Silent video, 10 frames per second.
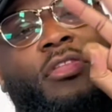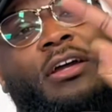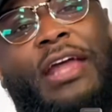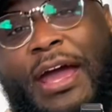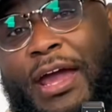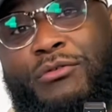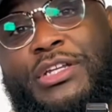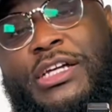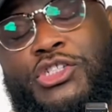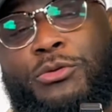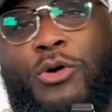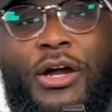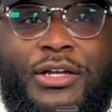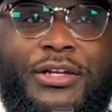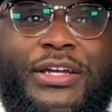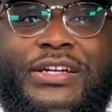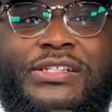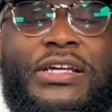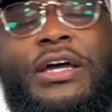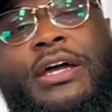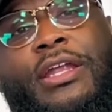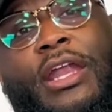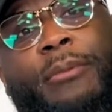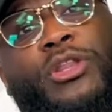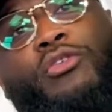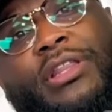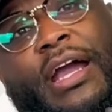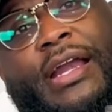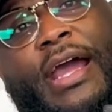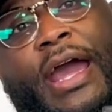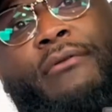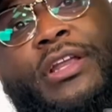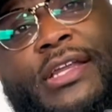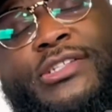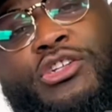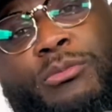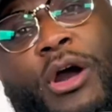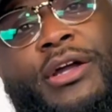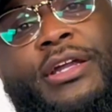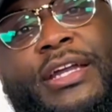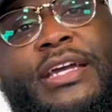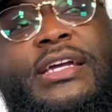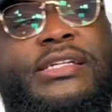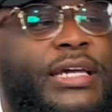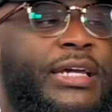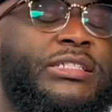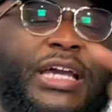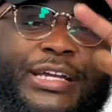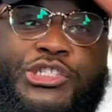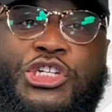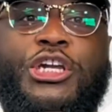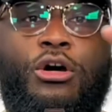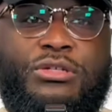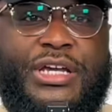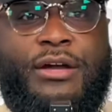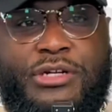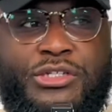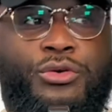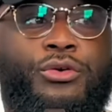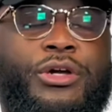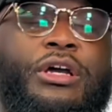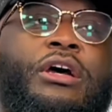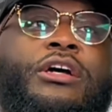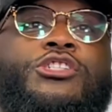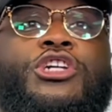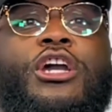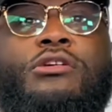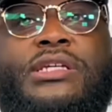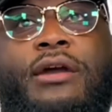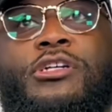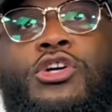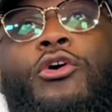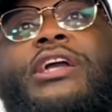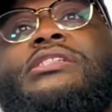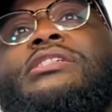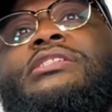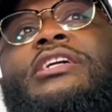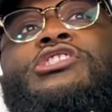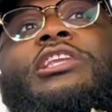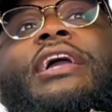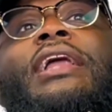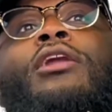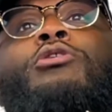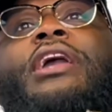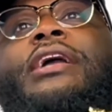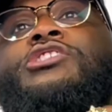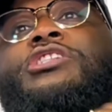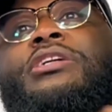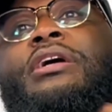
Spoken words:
that every digital marketer needs. The number three thing that every digital marketer needs is a geo-territory. Geo-territory is essentially a location.